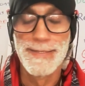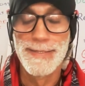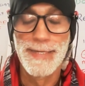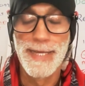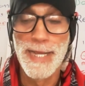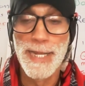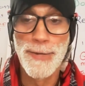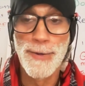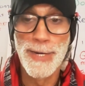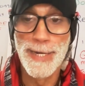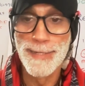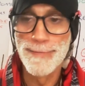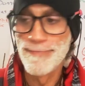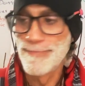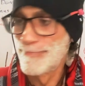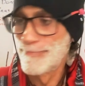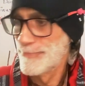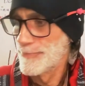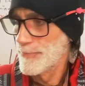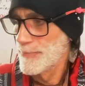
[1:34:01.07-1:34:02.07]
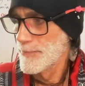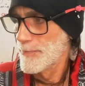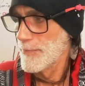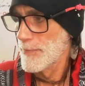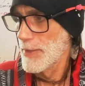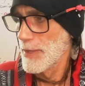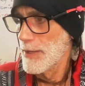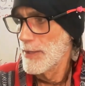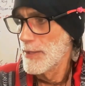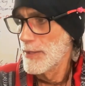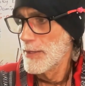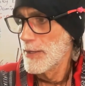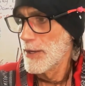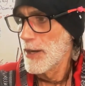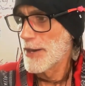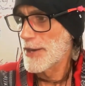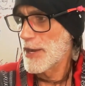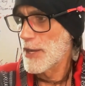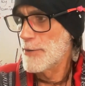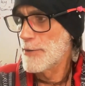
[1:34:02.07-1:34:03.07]
Anyway,
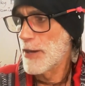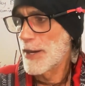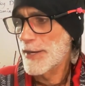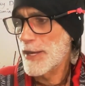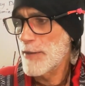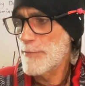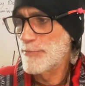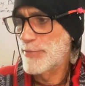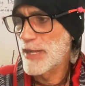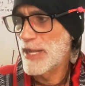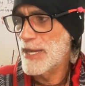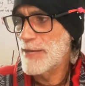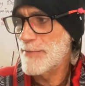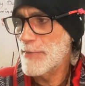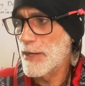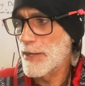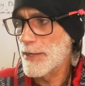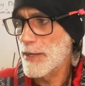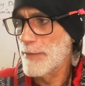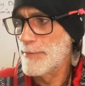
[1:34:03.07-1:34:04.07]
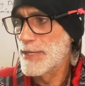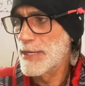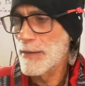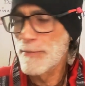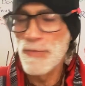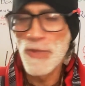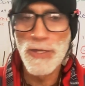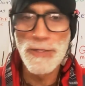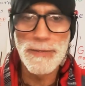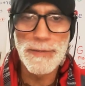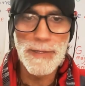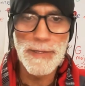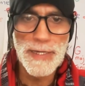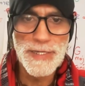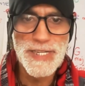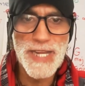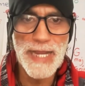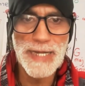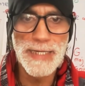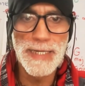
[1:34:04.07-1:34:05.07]
I don't blame. I mean, I'm not
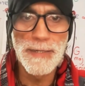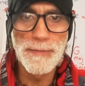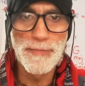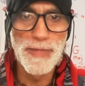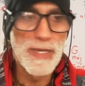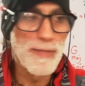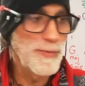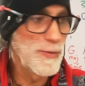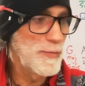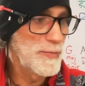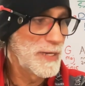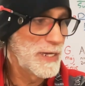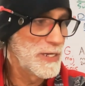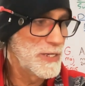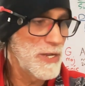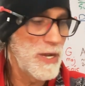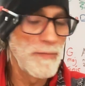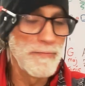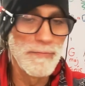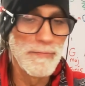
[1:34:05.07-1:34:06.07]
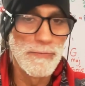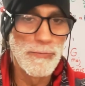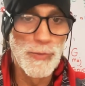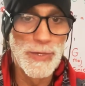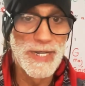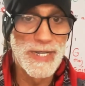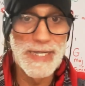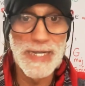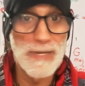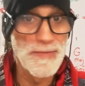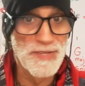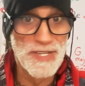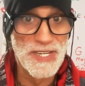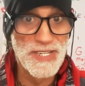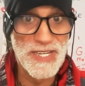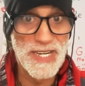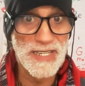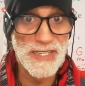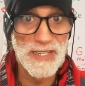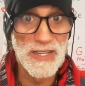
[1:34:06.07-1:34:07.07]
attacking people because when it comes to
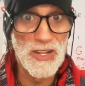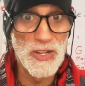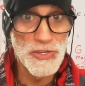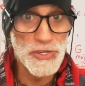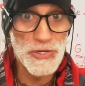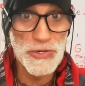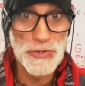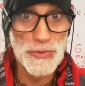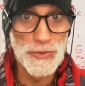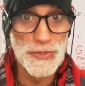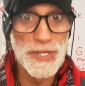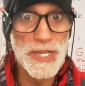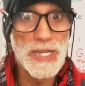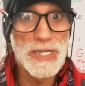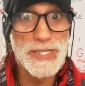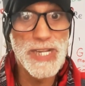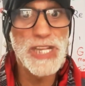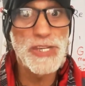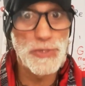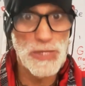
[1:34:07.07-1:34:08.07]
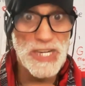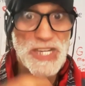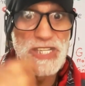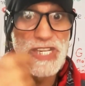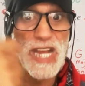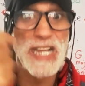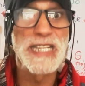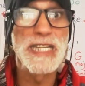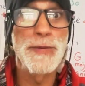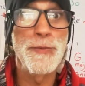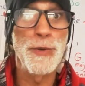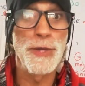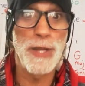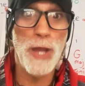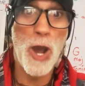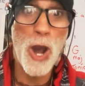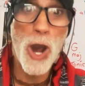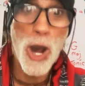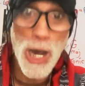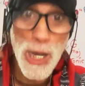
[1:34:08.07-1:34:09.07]
technological things, that's exactly what
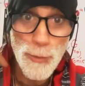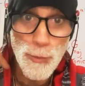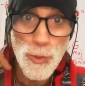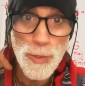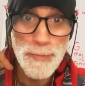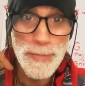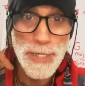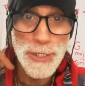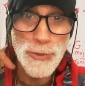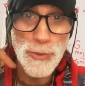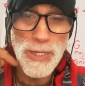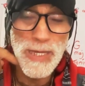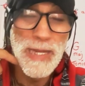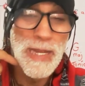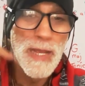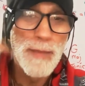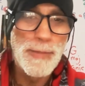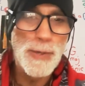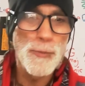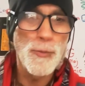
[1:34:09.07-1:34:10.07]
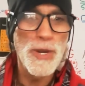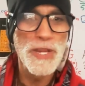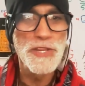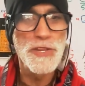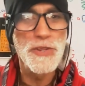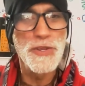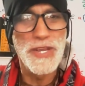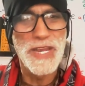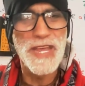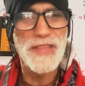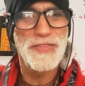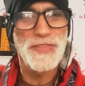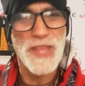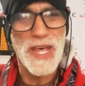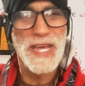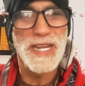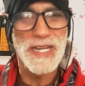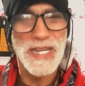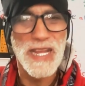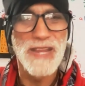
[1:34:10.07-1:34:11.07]
I would be doing. But when you get
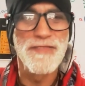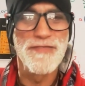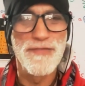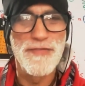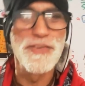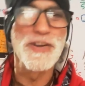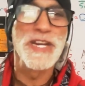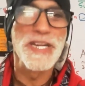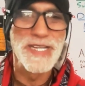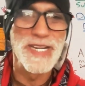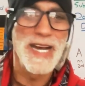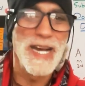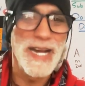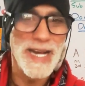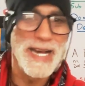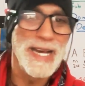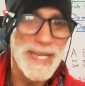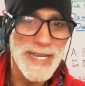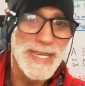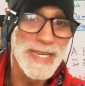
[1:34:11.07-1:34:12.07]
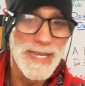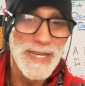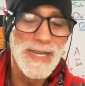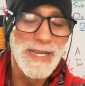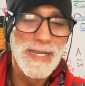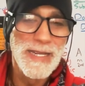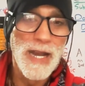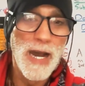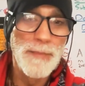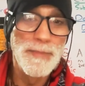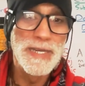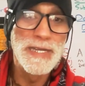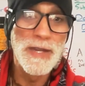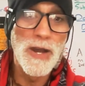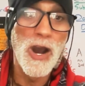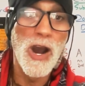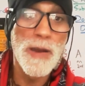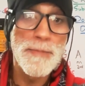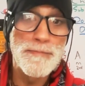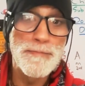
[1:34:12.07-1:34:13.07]
that every day, I mean,
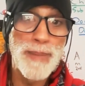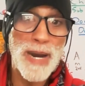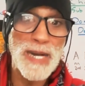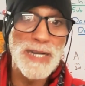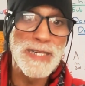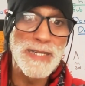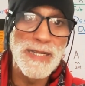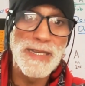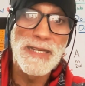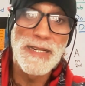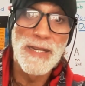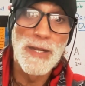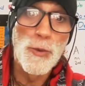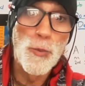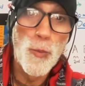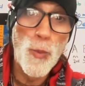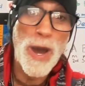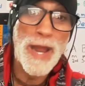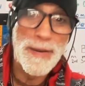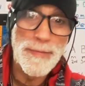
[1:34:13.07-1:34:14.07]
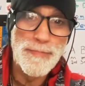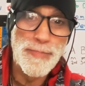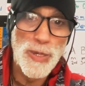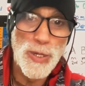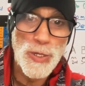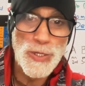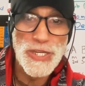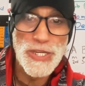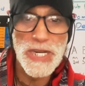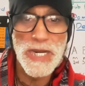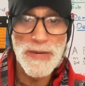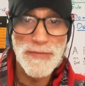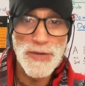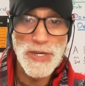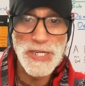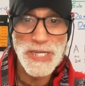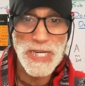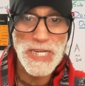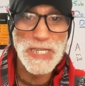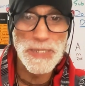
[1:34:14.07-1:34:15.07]
I bug one person every
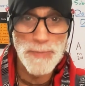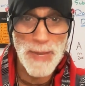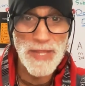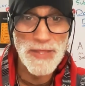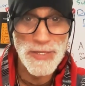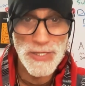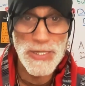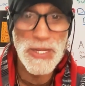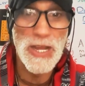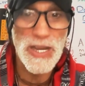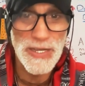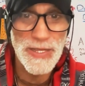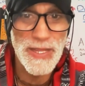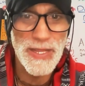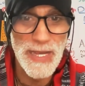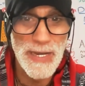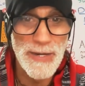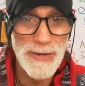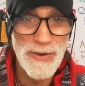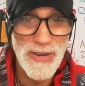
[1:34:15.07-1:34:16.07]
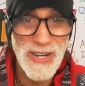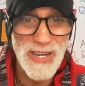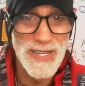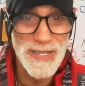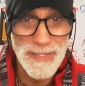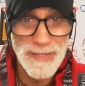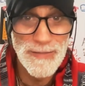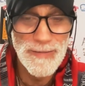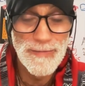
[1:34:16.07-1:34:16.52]
6 months like that, right?